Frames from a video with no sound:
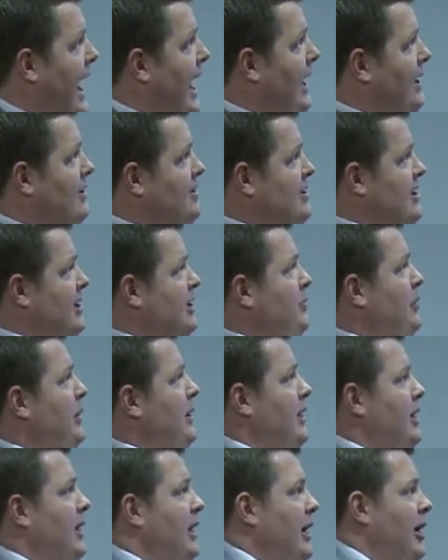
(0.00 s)
at 6
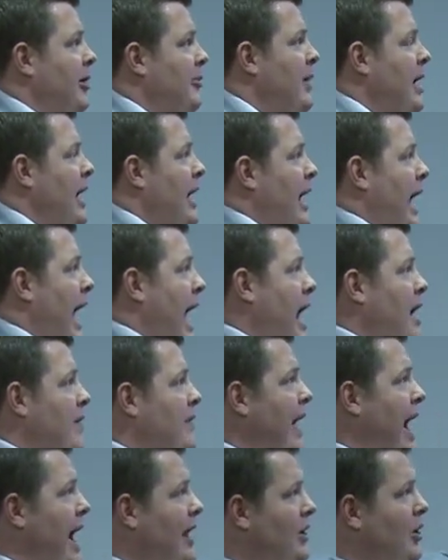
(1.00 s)
p.m. at
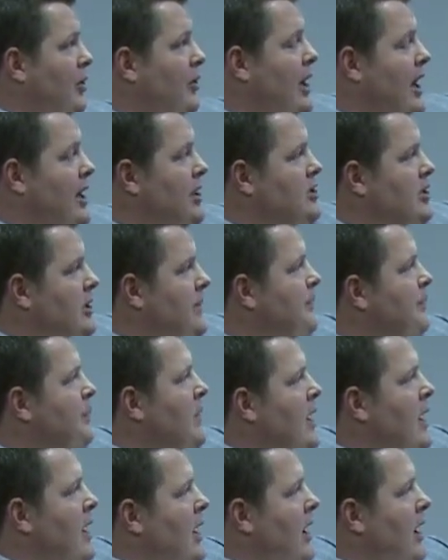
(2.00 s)
that location.
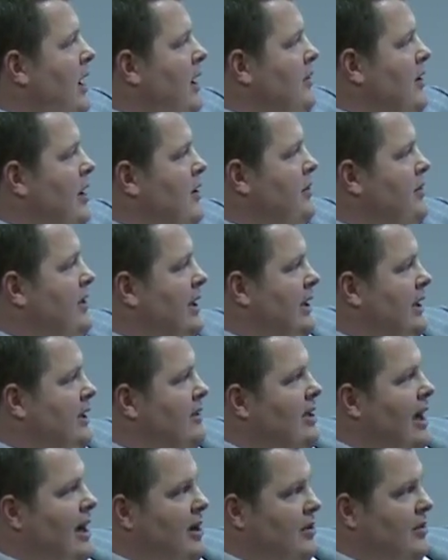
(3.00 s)
The other thing to
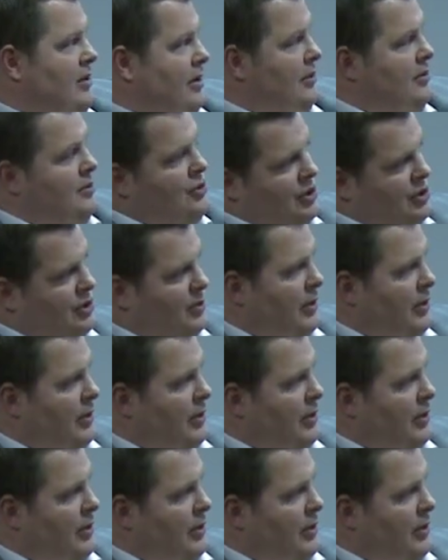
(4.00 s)
tell you, though, just